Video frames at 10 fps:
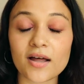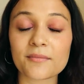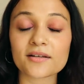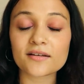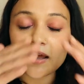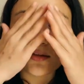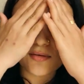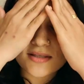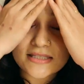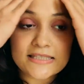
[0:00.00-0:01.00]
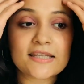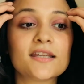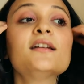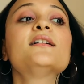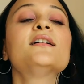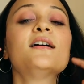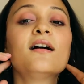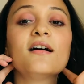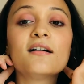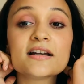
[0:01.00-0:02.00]
I mean, like you can see,
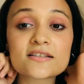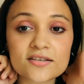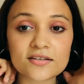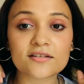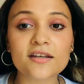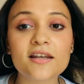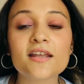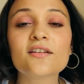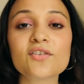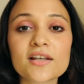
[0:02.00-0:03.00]
it's really,